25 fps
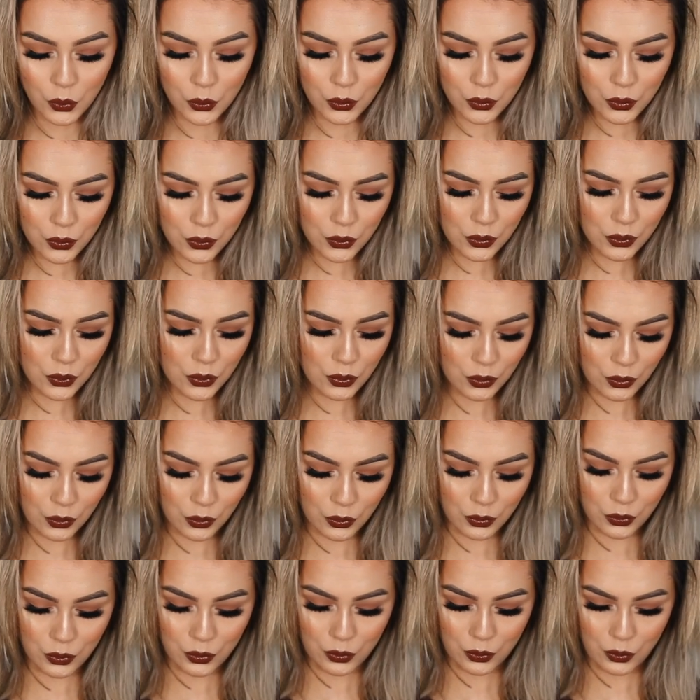
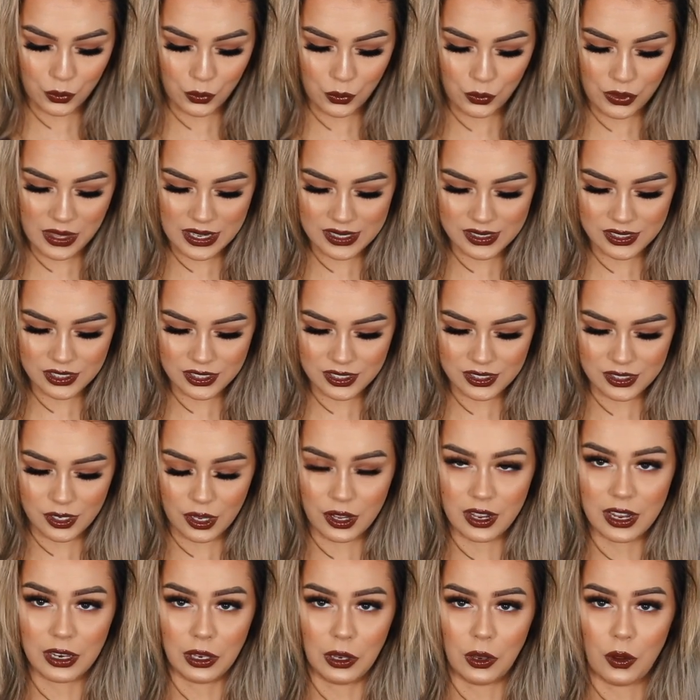Ooh, there's
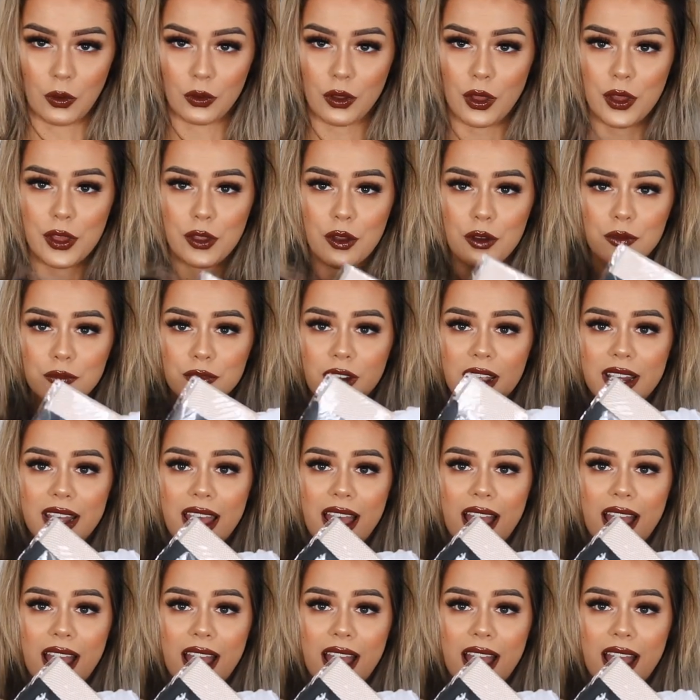a lot going on right